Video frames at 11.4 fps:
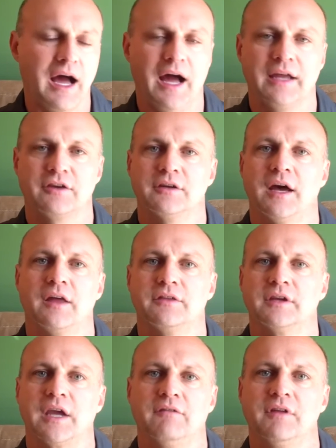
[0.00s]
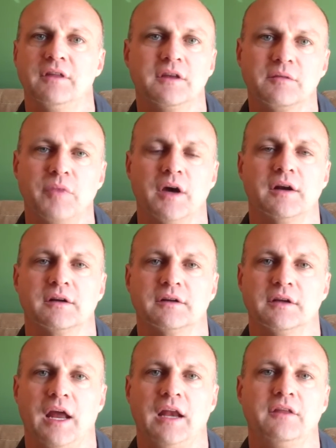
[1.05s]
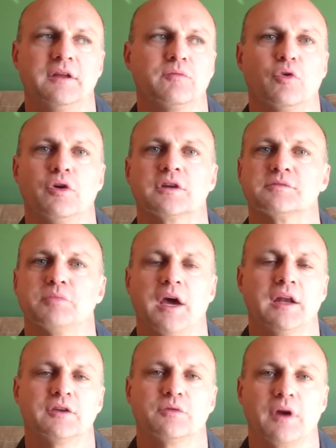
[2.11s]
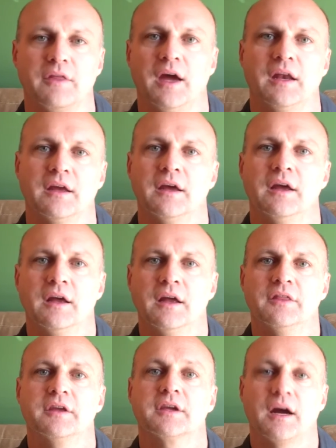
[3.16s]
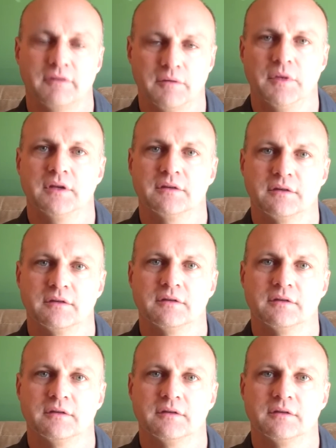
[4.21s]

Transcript: I could not think anything better anything more explanatory than the government.